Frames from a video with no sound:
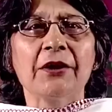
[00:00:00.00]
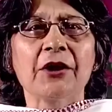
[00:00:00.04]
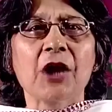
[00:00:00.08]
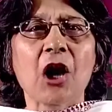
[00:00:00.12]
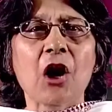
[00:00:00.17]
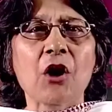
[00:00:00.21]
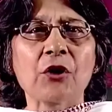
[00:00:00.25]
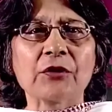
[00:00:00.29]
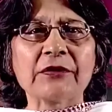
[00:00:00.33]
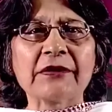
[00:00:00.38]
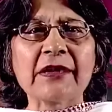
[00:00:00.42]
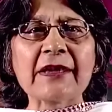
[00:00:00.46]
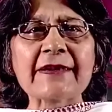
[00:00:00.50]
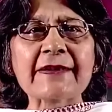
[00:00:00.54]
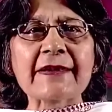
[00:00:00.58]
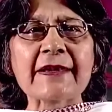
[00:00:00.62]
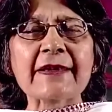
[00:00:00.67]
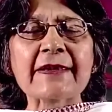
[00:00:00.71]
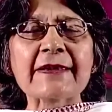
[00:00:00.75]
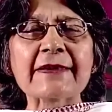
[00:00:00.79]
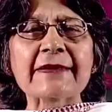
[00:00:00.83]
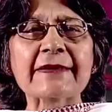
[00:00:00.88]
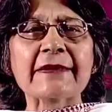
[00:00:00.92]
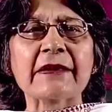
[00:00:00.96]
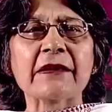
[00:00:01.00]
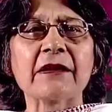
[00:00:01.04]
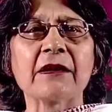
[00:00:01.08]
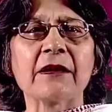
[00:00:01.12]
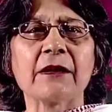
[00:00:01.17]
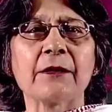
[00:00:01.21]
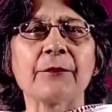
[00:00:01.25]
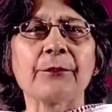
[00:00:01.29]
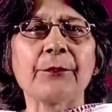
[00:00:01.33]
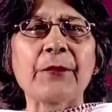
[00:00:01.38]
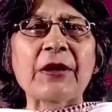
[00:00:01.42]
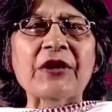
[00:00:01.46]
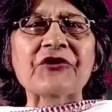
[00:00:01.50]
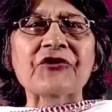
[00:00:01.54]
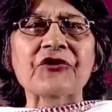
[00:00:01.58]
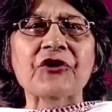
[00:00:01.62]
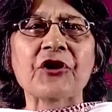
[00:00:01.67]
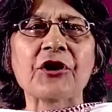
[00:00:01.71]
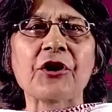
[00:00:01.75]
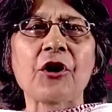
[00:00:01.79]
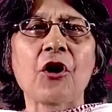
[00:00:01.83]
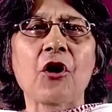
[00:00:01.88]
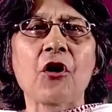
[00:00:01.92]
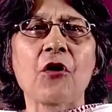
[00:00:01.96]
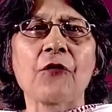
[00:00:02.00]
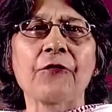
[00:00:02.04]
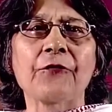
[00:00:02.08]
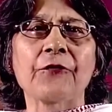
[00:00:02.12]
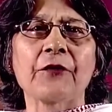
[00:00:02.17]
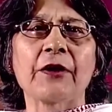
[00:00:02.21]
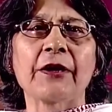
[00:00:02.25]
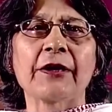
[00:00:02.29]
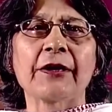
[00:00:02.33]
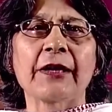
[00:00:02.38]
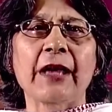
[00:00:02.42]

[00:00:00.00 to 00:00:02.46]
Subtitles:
Now, this is the picture of a